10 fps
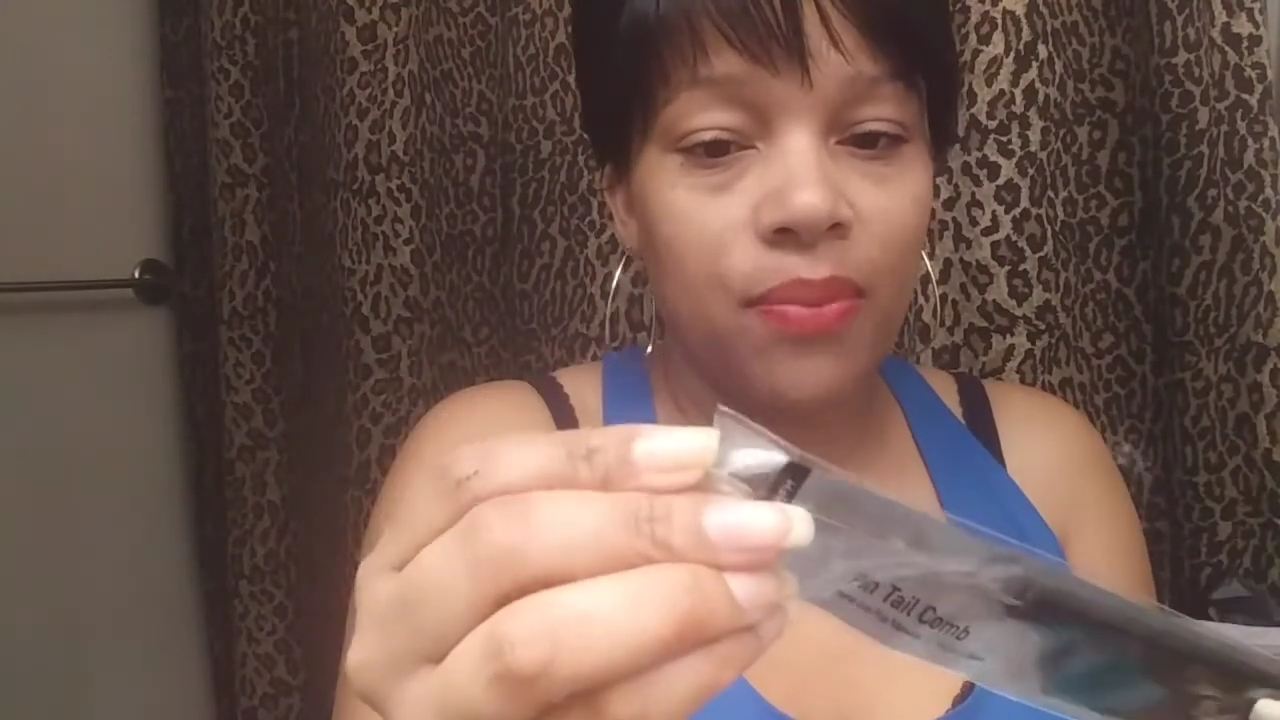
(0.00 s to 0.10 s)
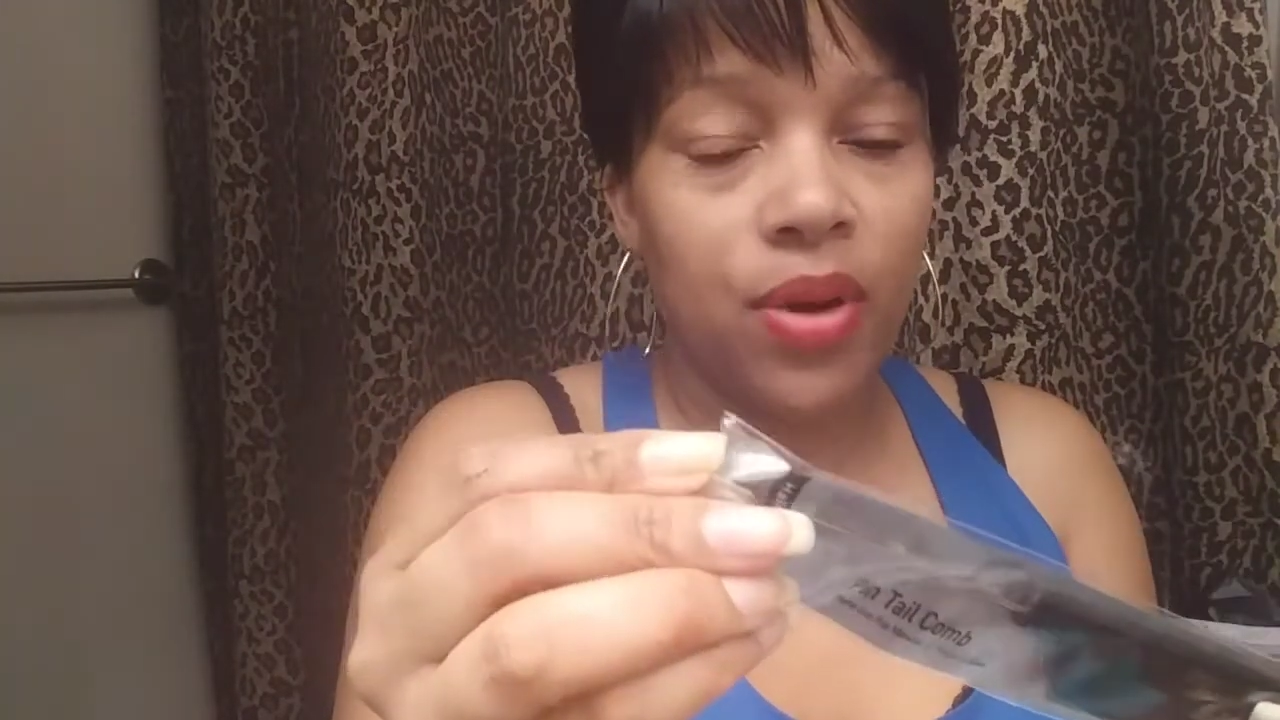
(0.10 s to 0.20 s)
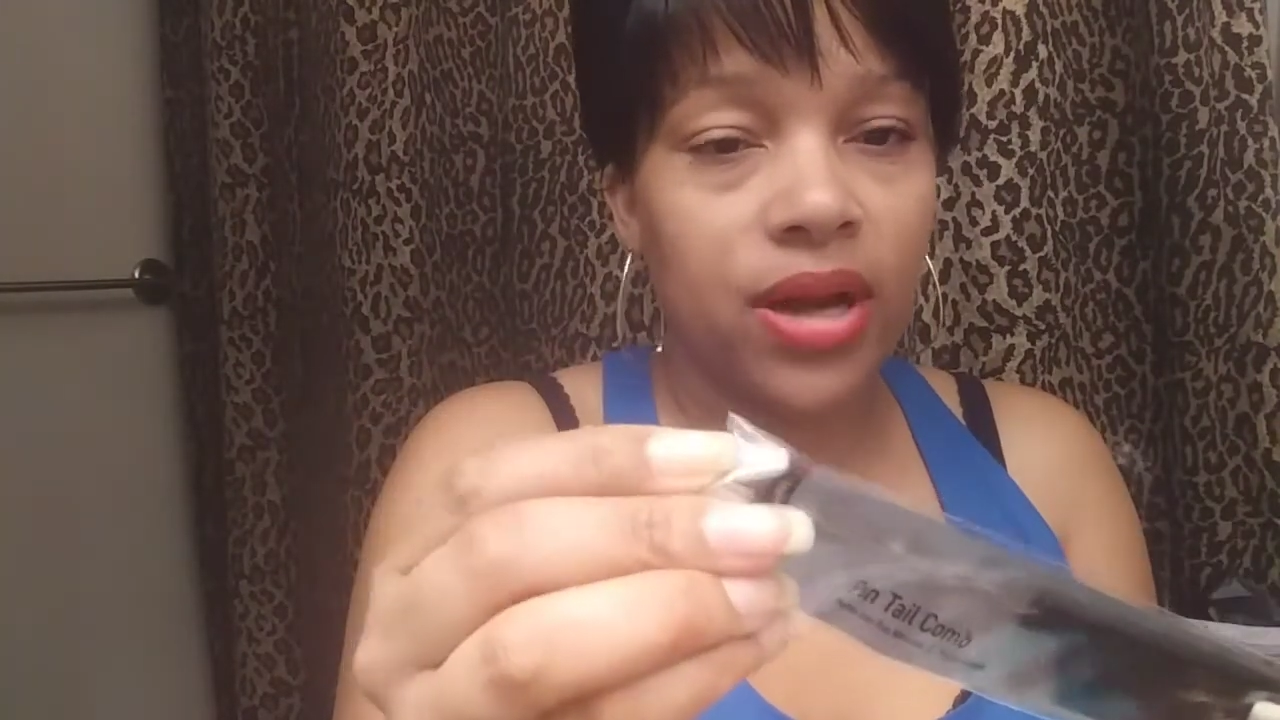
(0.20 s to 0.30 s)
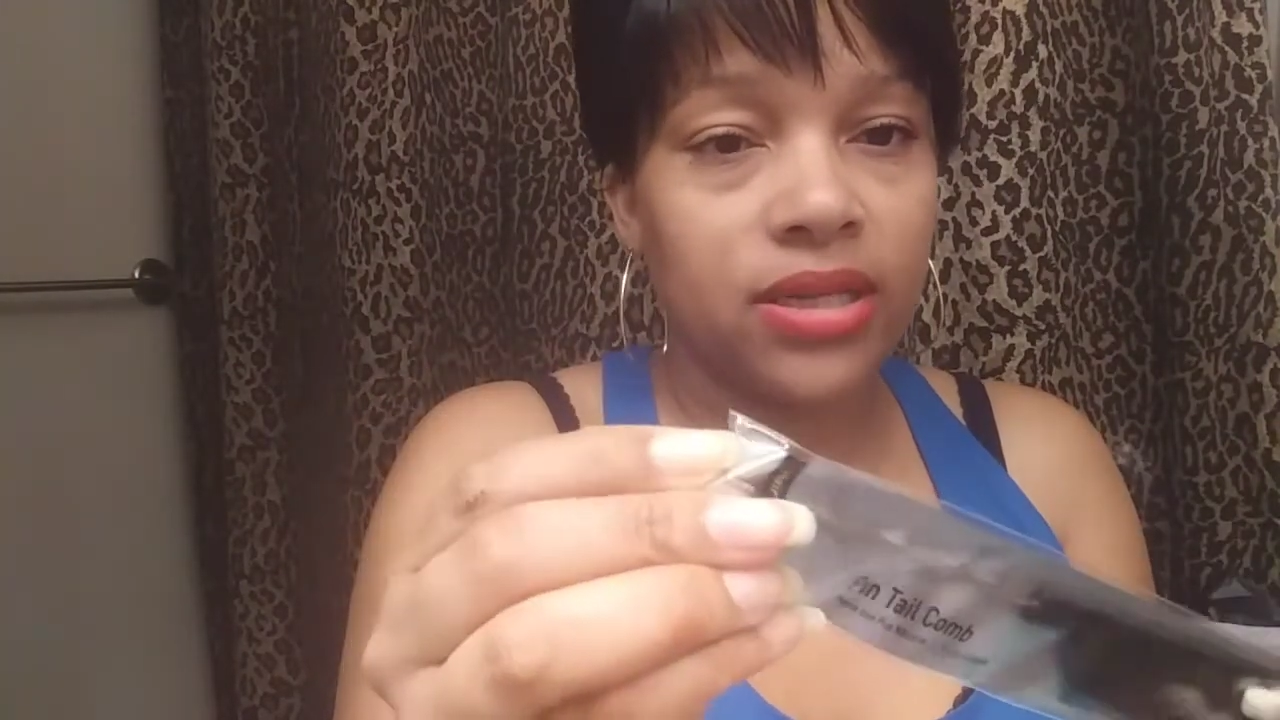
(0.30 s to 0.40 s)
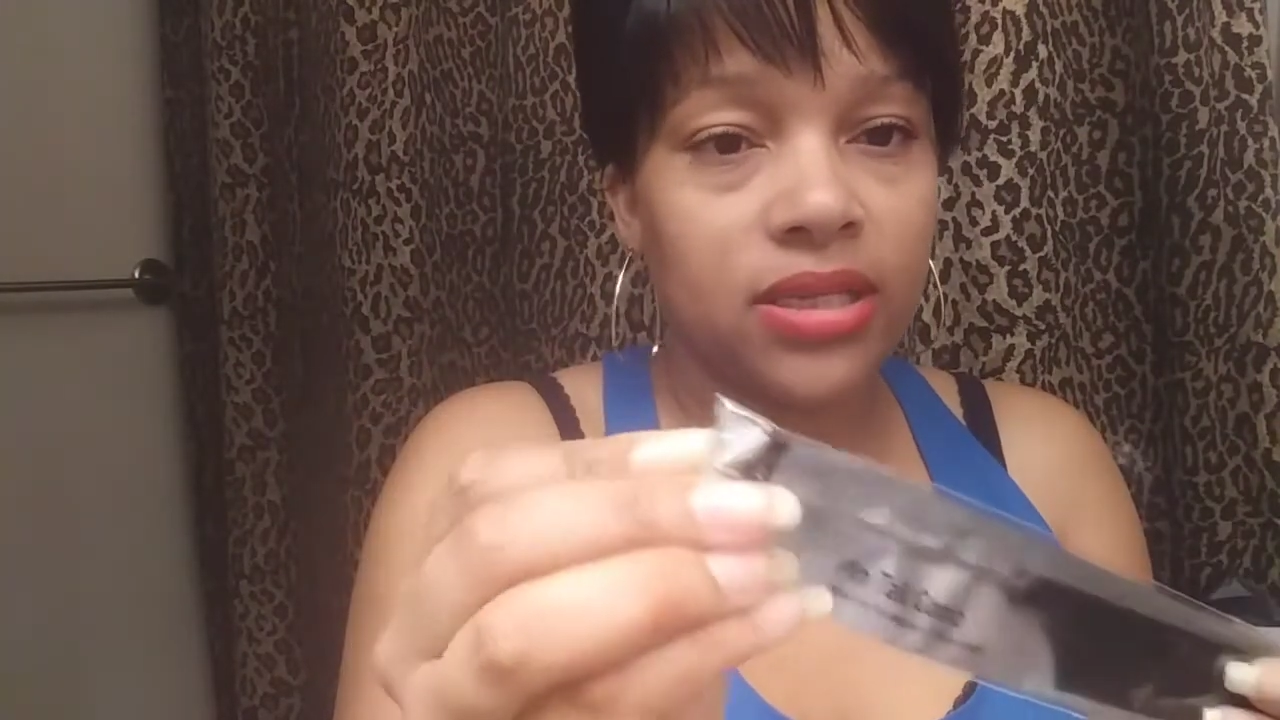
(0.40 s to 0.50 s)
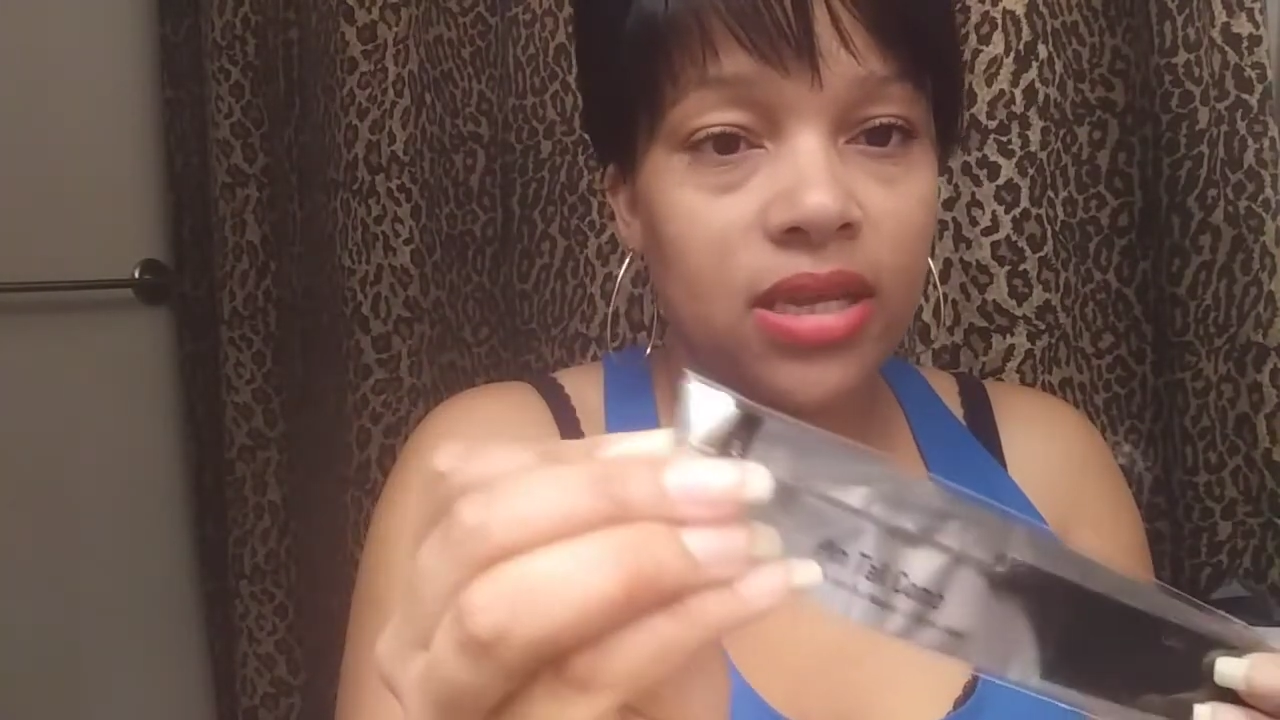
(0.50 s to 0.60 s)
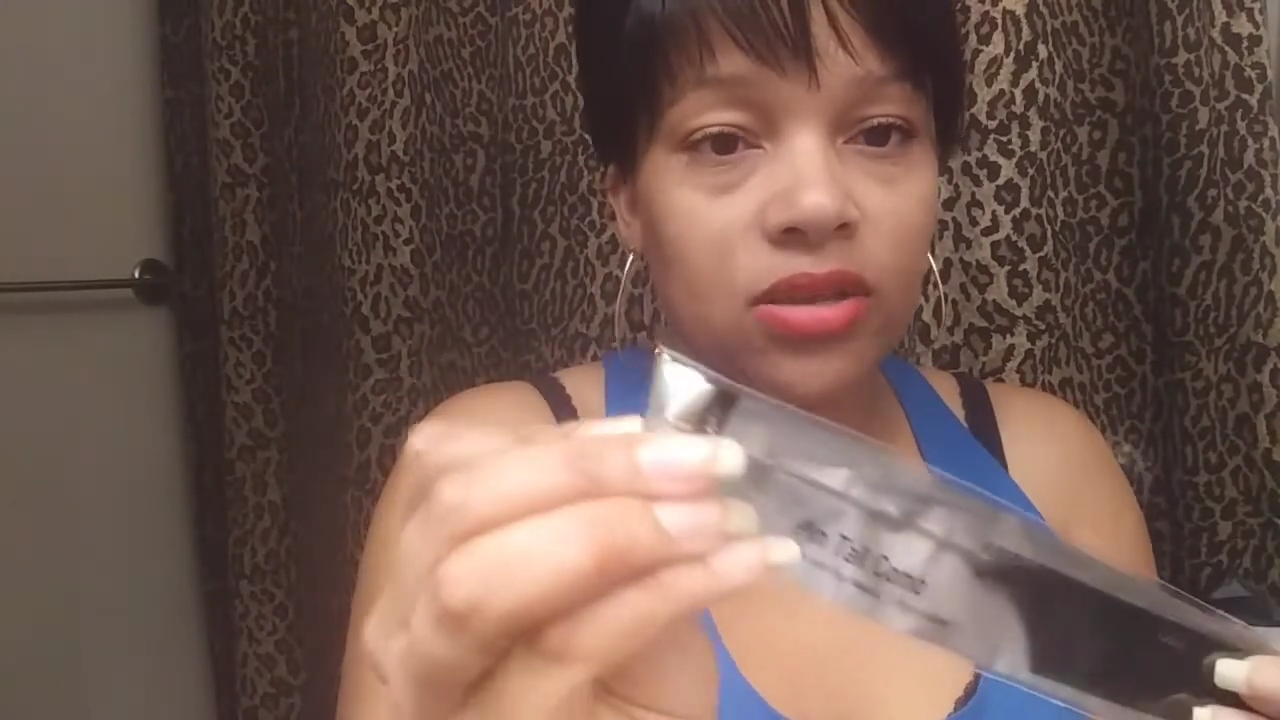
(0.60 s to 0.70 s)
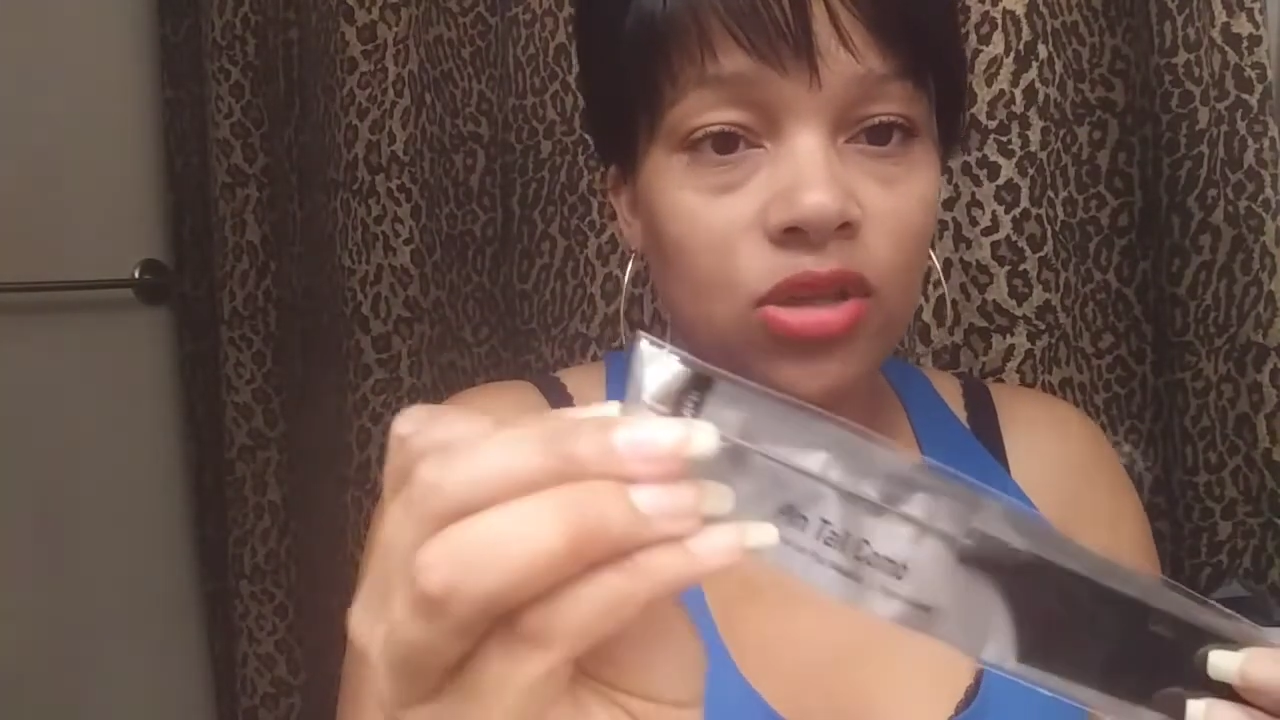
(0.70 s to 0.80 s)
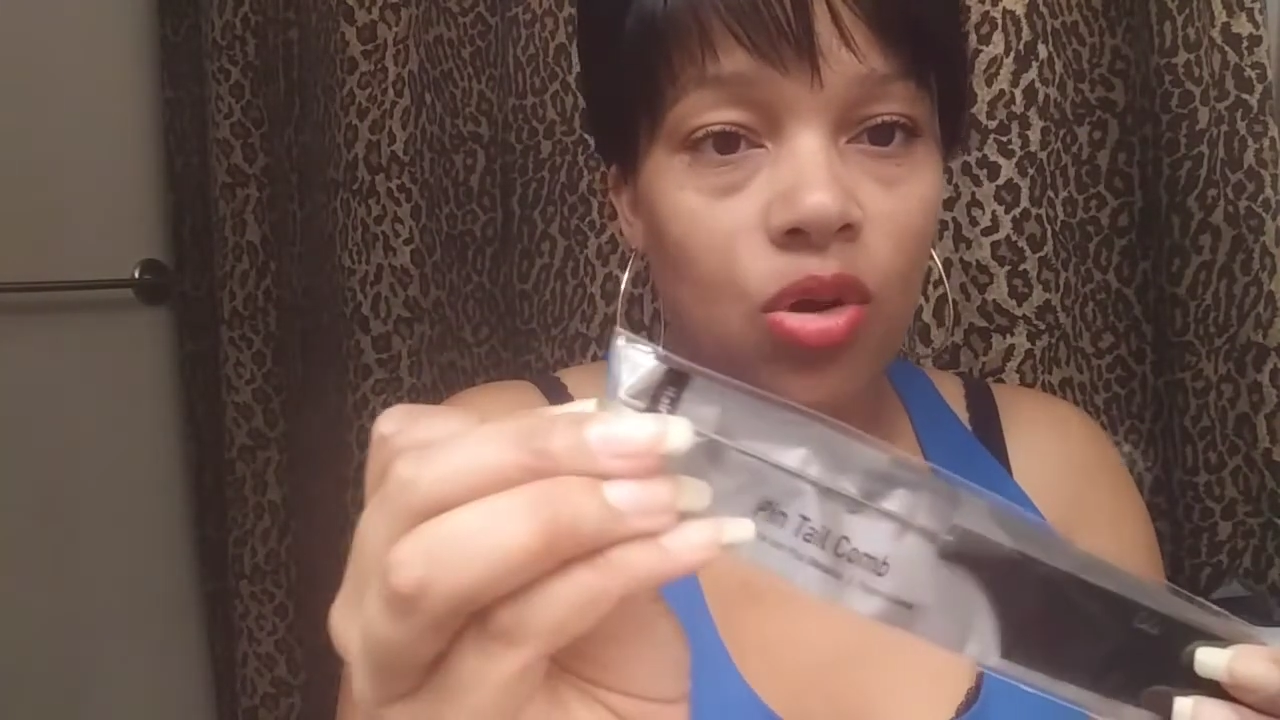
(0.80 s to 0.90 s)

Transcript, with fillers: parting skills